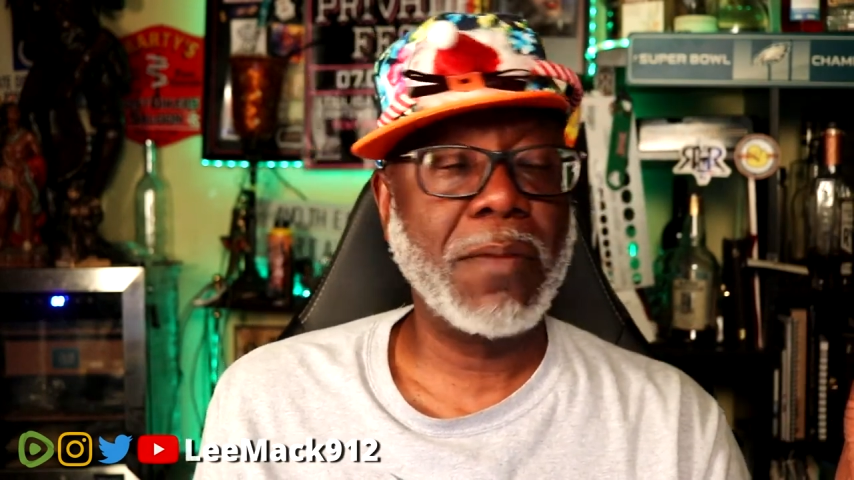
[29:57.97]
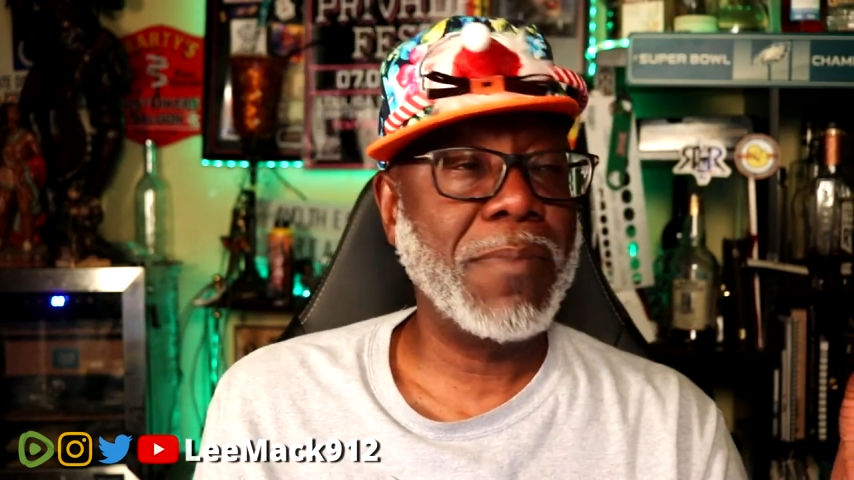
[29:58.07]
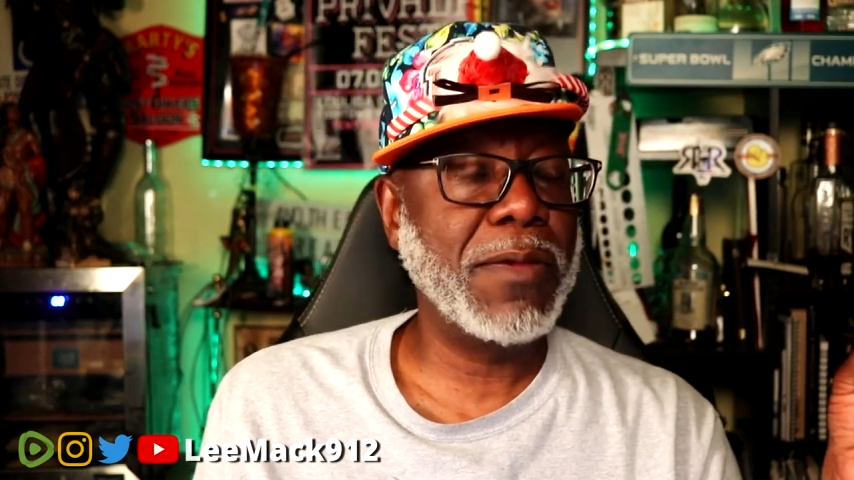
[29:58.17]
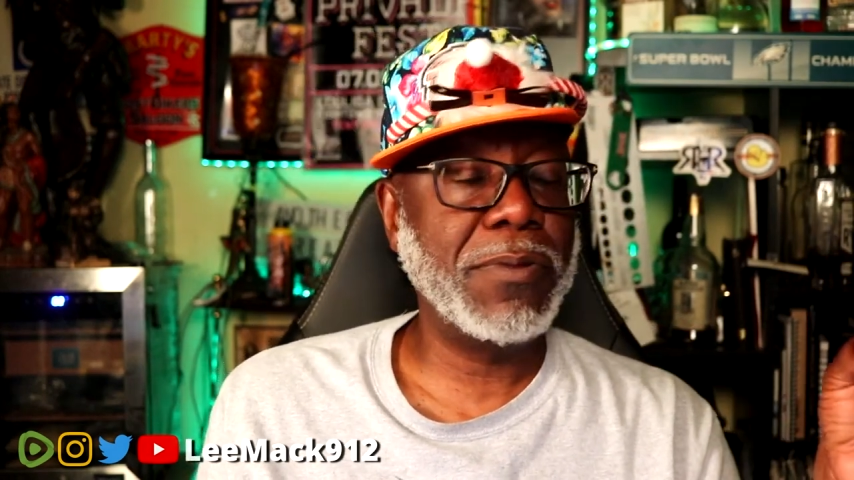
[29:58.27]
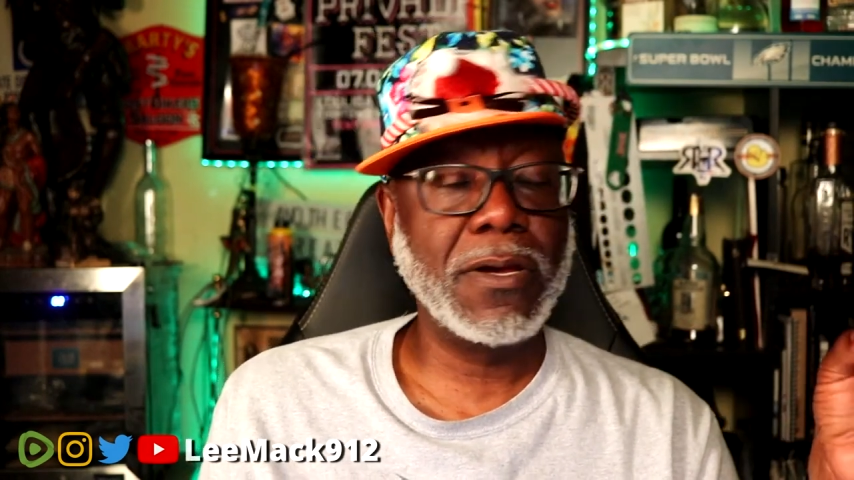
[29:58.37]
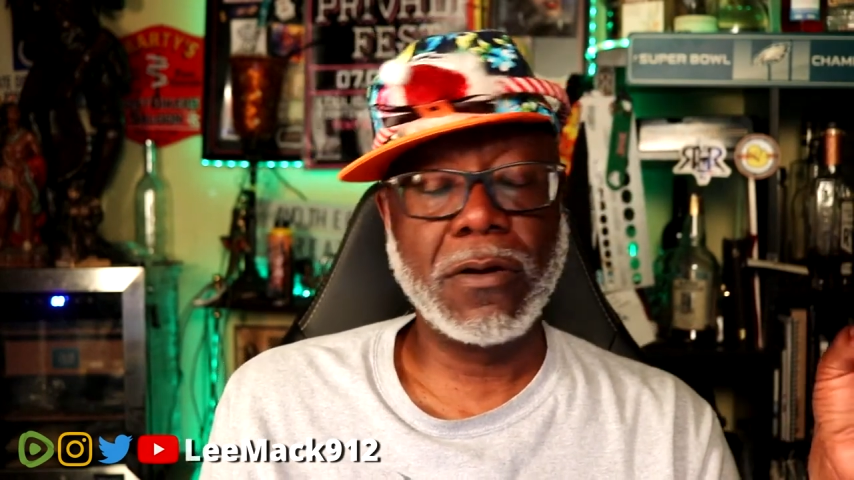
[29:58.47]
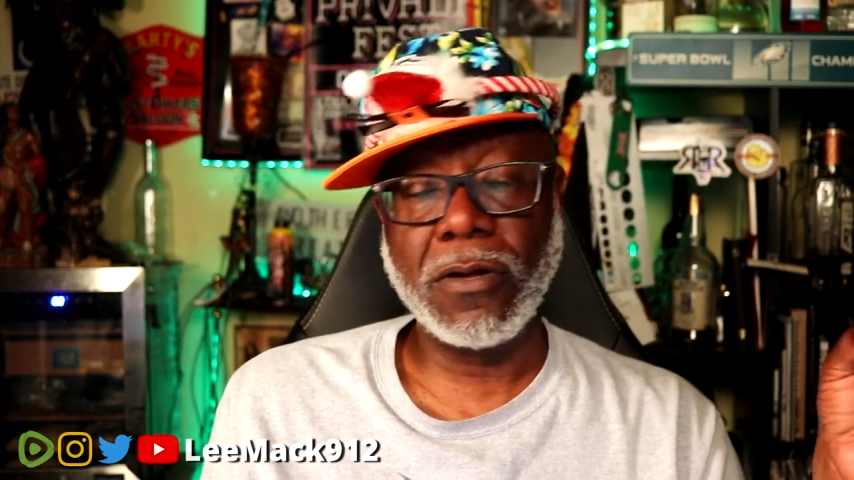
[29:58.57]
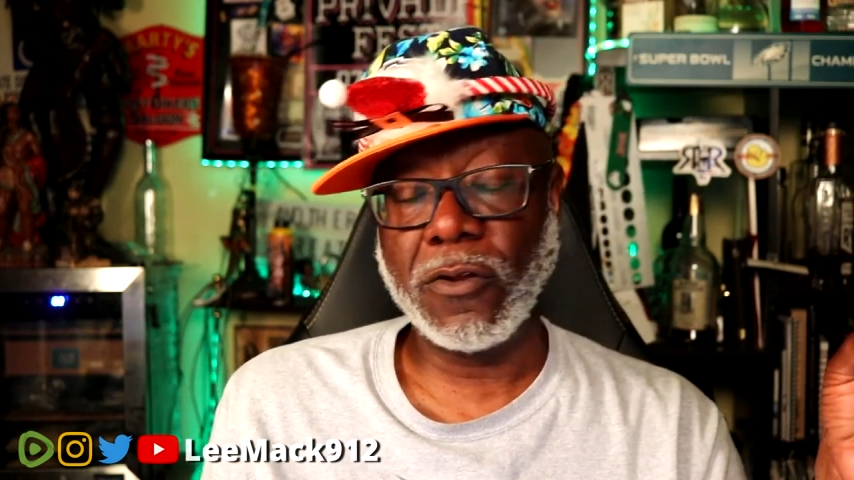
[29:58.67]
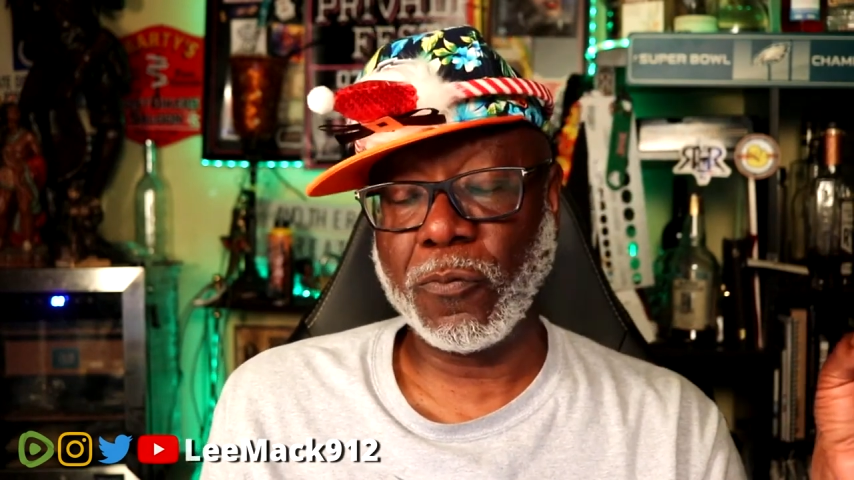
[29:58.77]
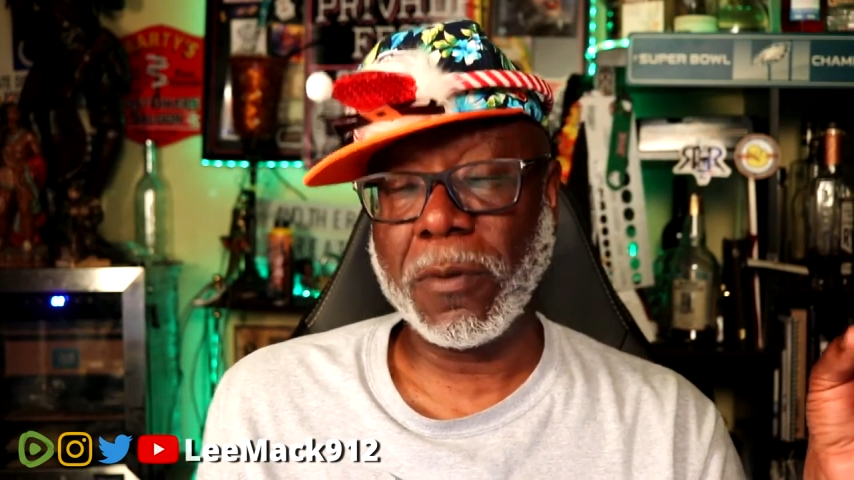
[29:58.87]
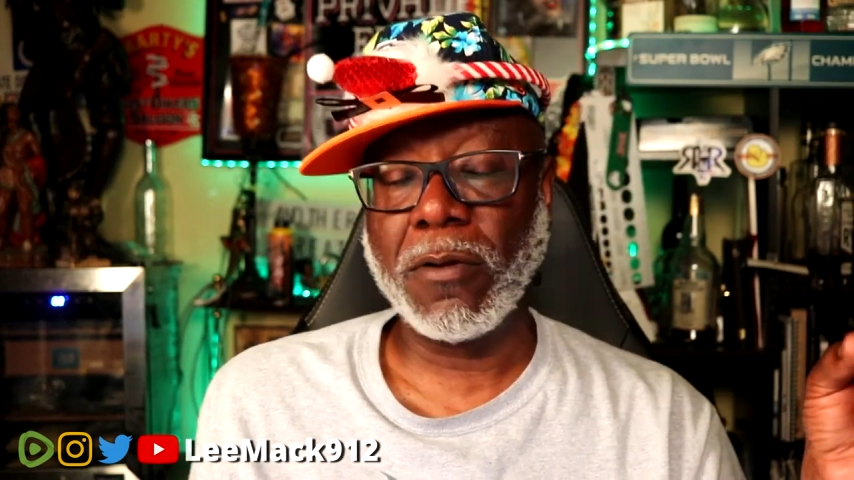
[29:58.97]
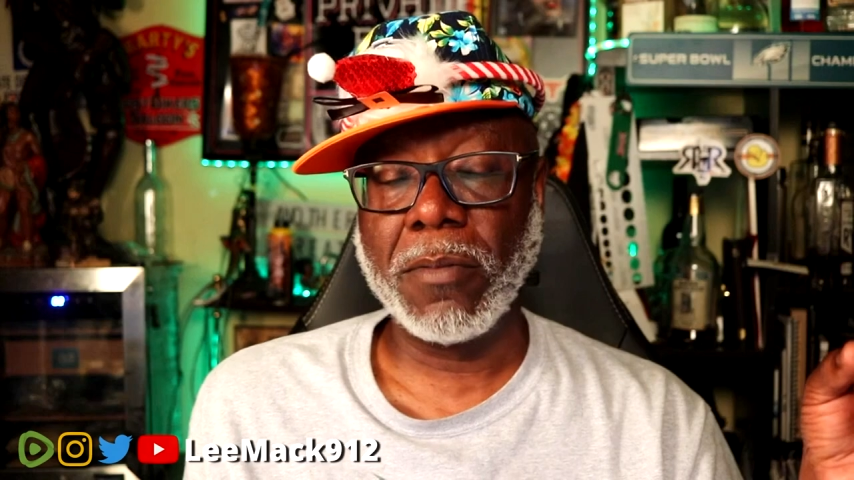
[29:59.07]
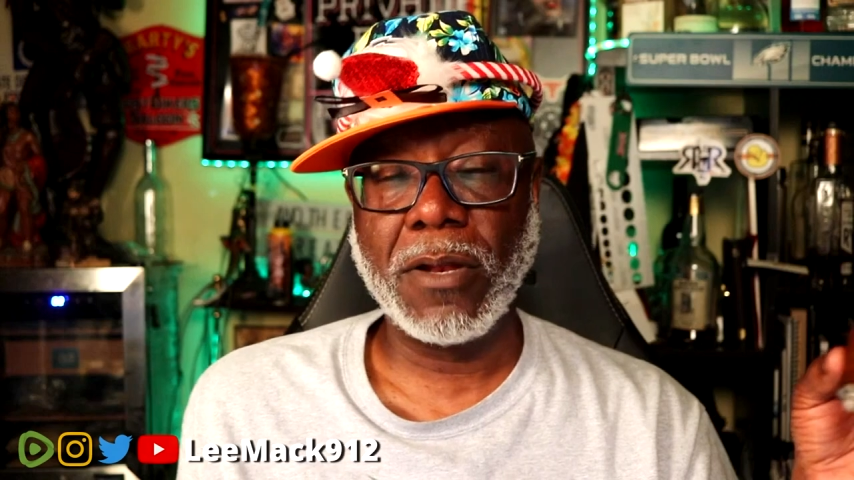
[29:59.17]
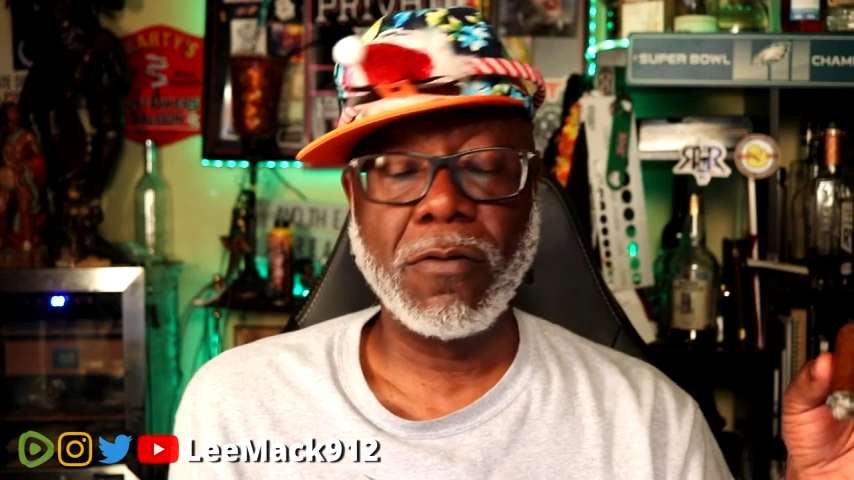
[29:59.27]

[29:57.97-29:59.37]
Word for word: that may be a good experiment